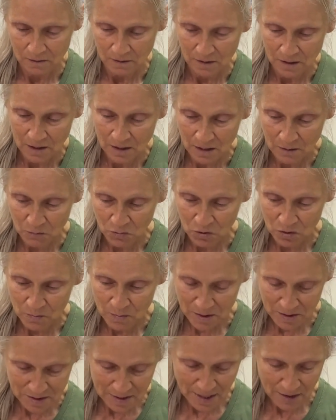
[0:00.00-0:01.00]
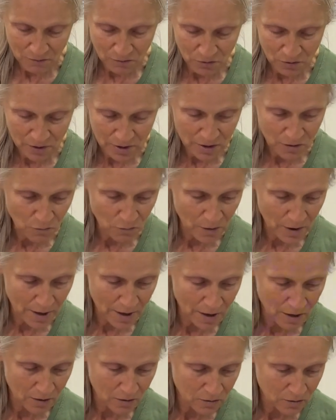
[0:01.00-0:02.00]
And I'm going to mix that really
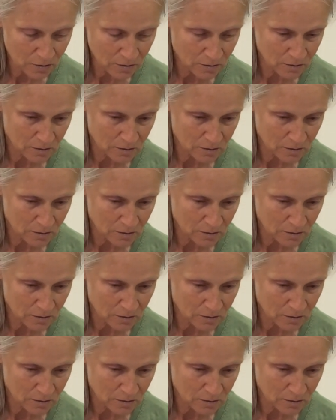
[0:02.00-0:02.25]
well.